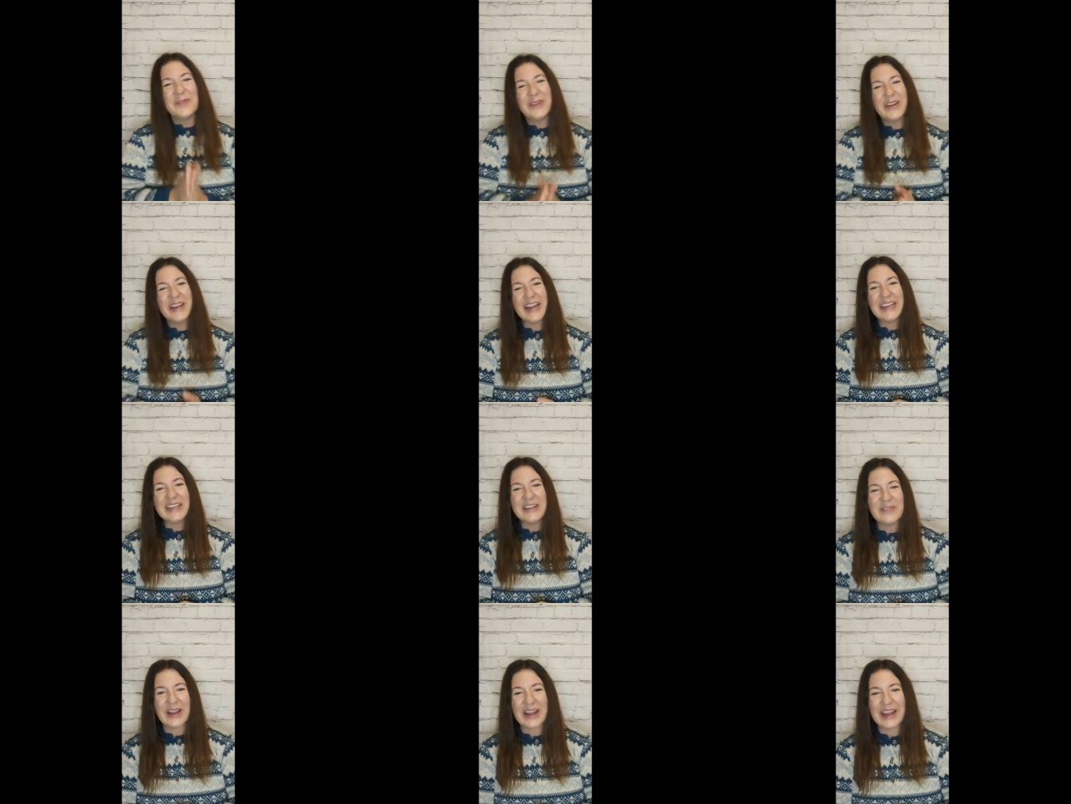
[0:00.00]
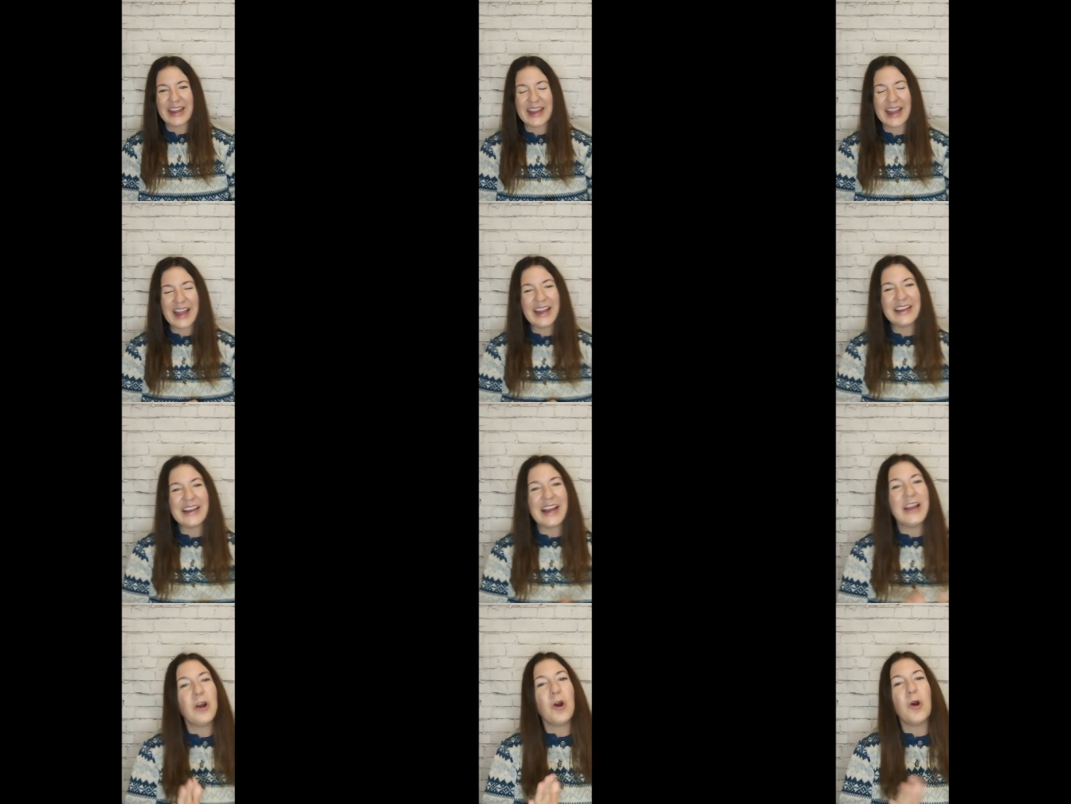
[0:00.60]
but anyway,
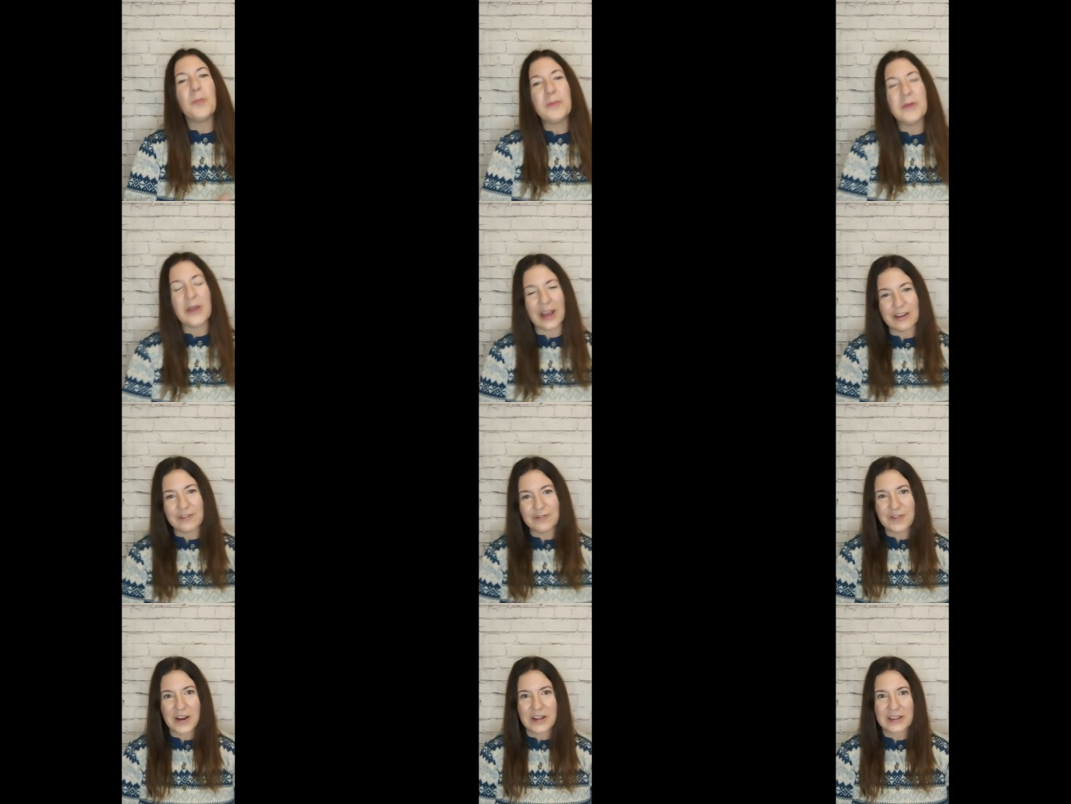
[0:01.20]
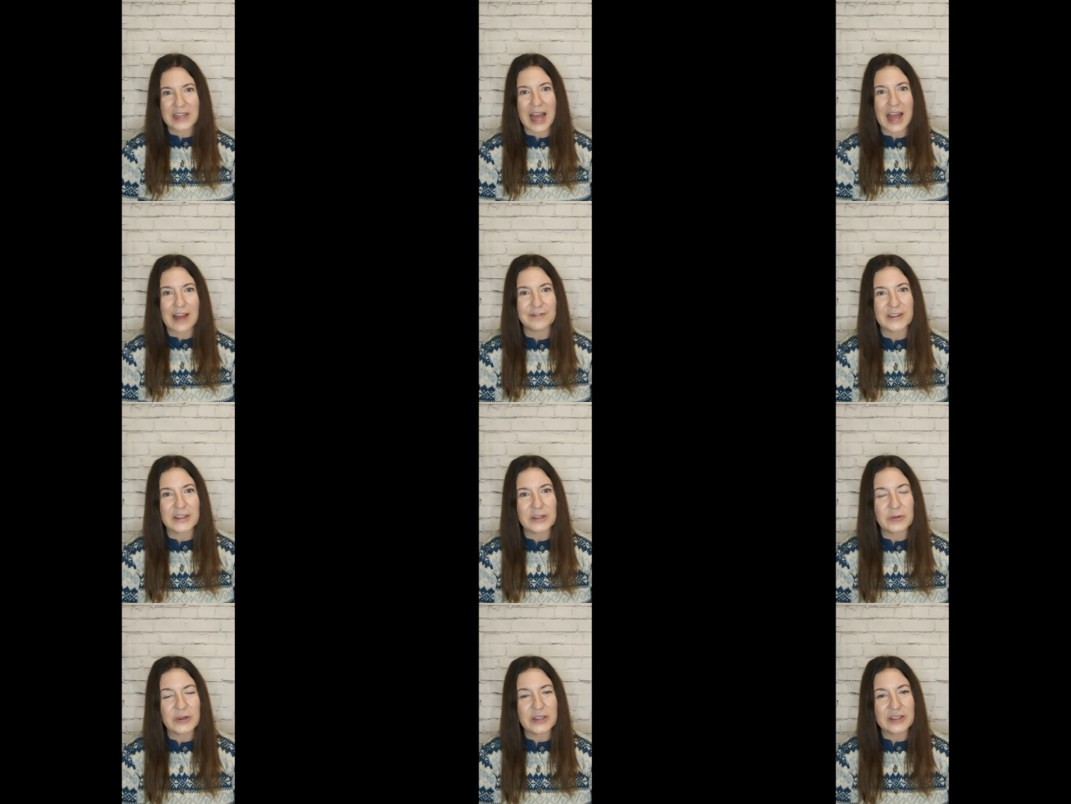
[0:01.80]
I hope you had fun
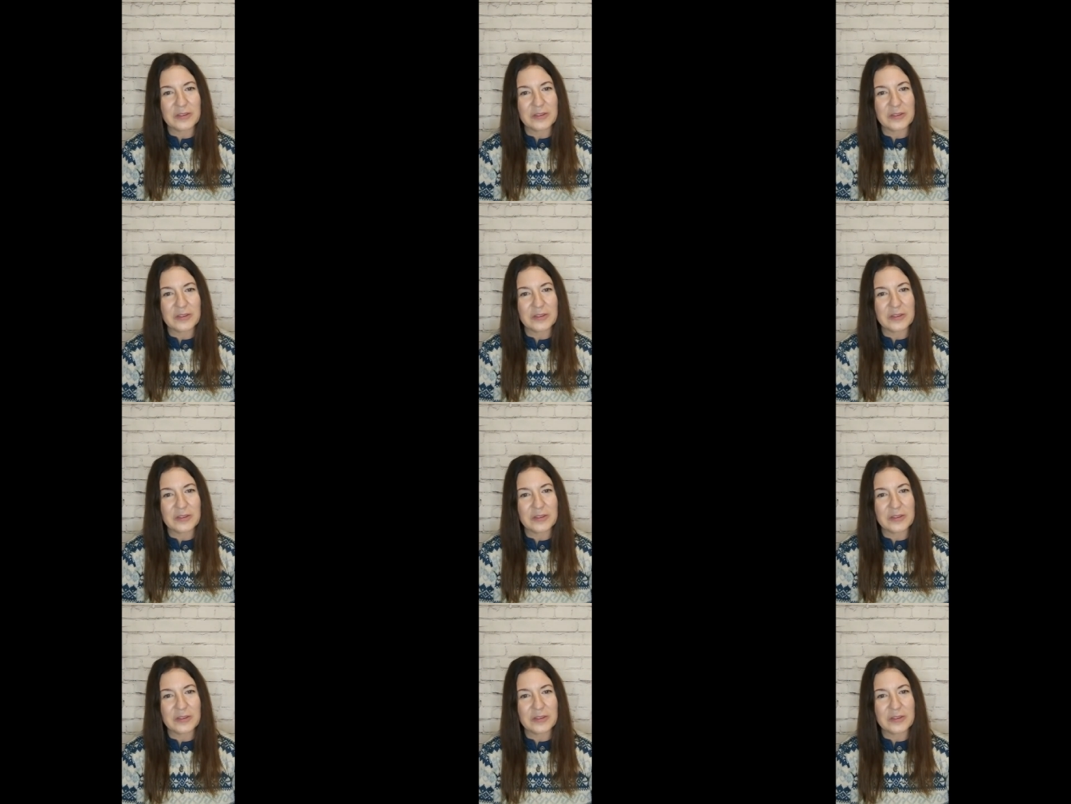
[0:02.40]
laughing